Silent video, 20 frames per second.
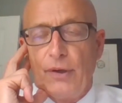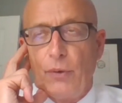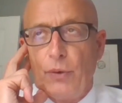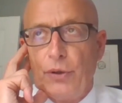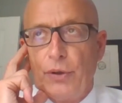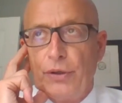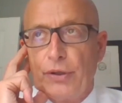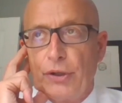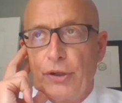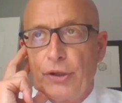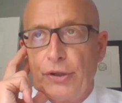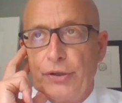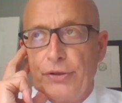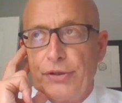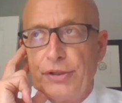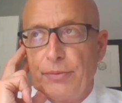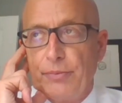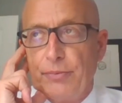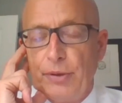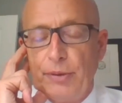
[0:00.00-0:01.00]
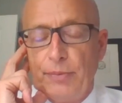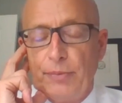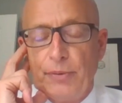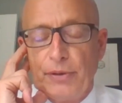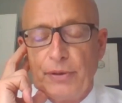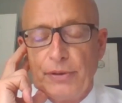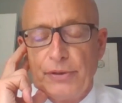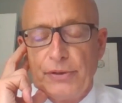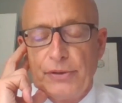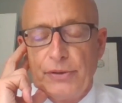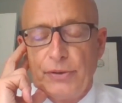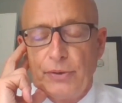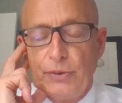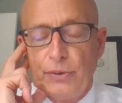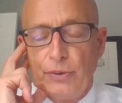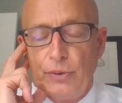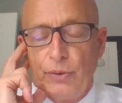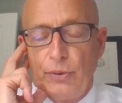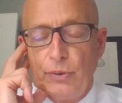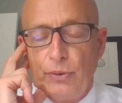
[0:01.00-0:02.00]
we're encouraging people
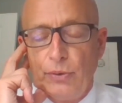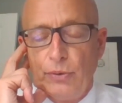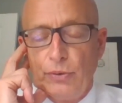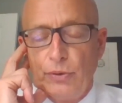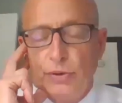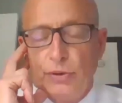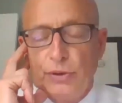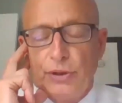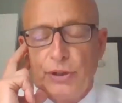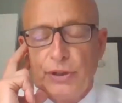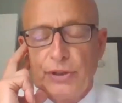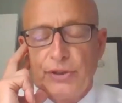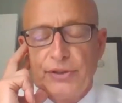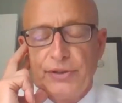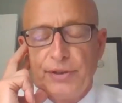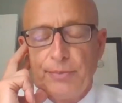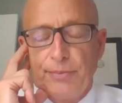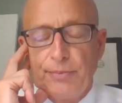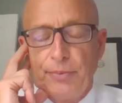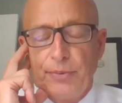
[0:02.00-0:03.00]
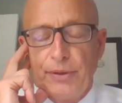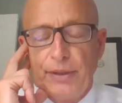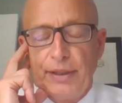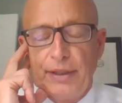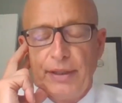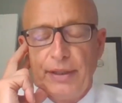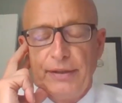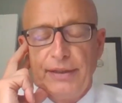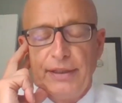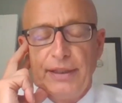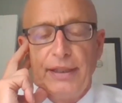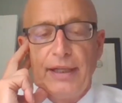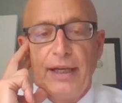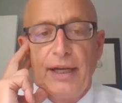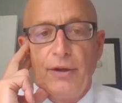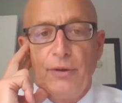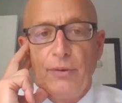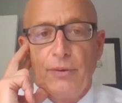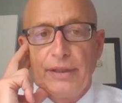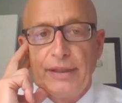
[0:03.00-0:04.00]
to just simply thin
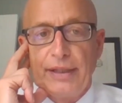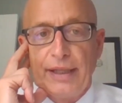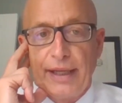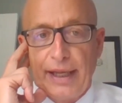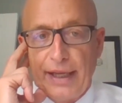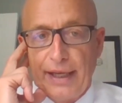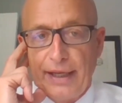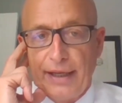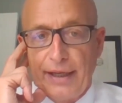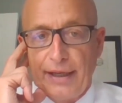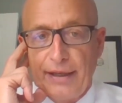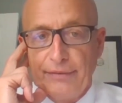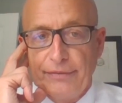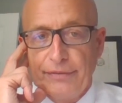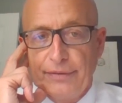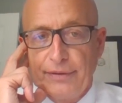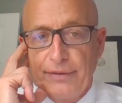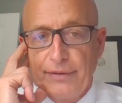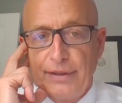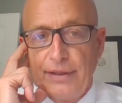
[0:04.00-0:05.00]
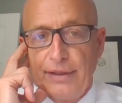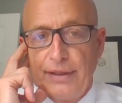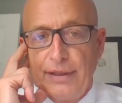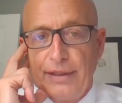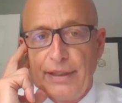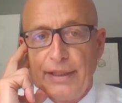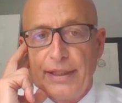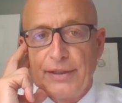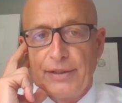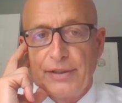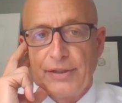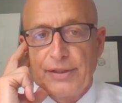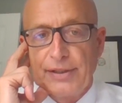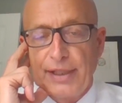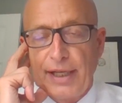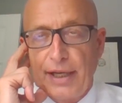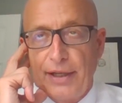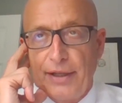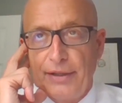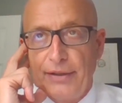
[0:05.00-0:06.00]
out what they have and
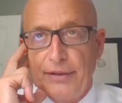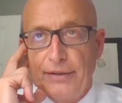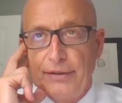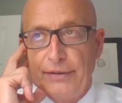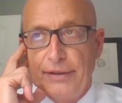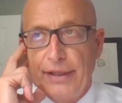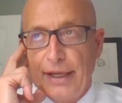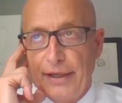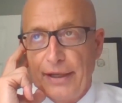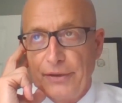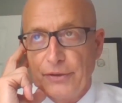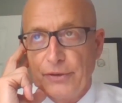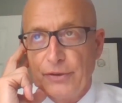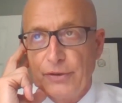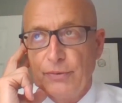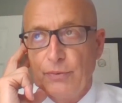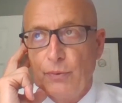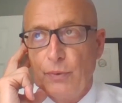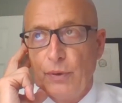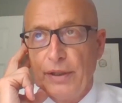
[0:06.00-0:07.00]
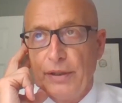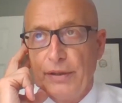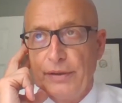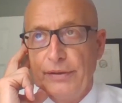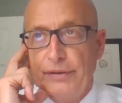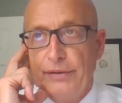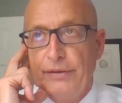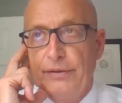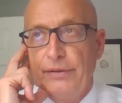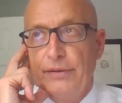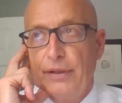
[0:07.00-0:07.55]
sell the house with